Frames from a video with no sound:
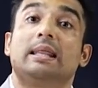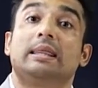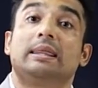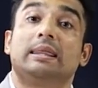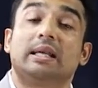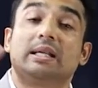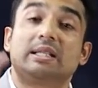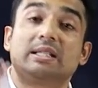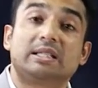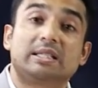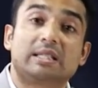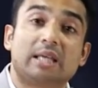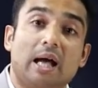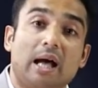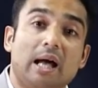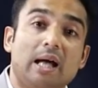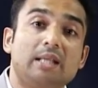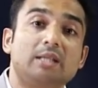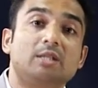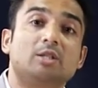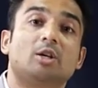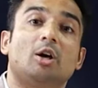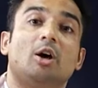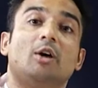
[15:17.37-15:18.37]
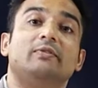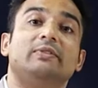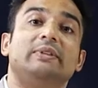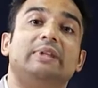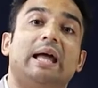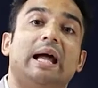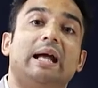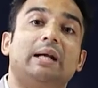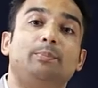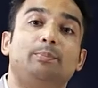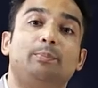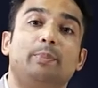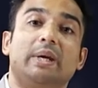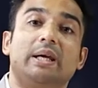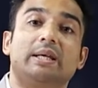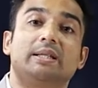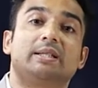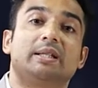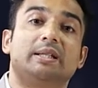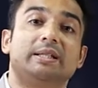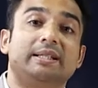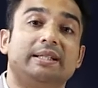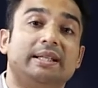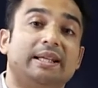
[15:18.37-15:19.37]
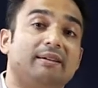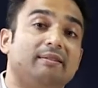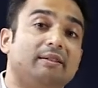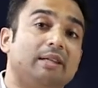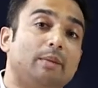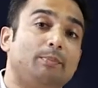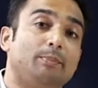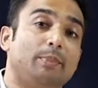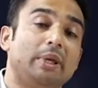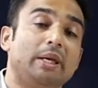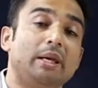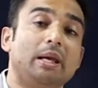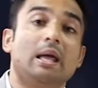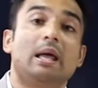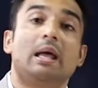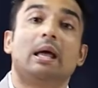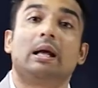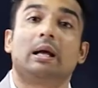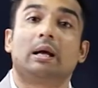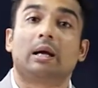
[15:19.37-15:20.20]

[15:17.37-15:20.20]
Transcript: the chance of that patient developing